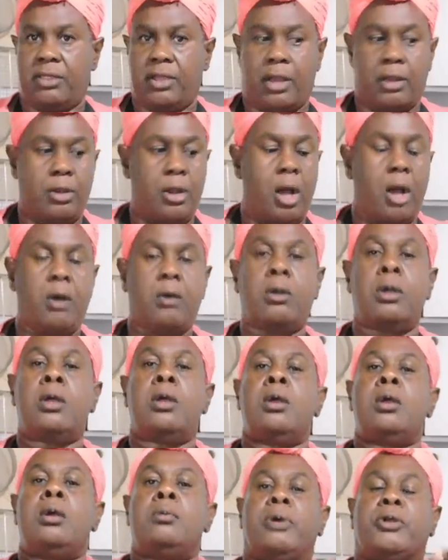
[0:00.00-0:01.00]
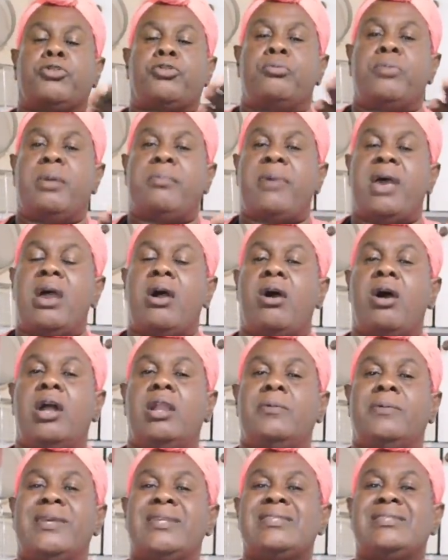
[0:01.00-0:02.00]
there now but remember i
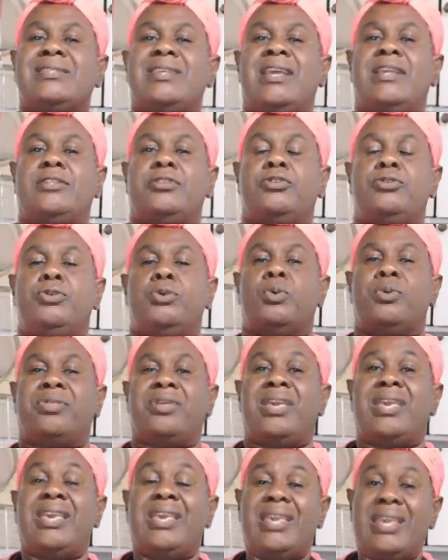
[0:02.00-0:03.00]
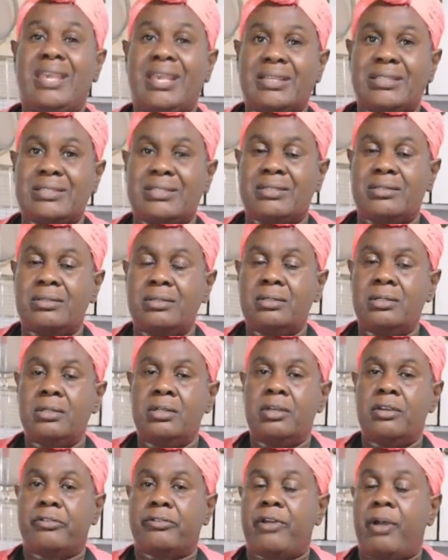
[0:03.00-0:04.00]
always say to you the heat
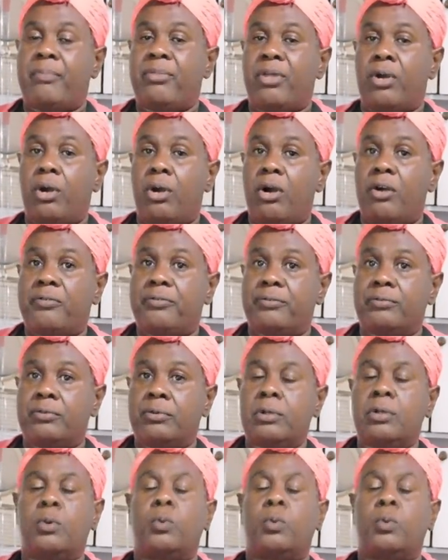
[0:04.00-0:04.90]
from the oven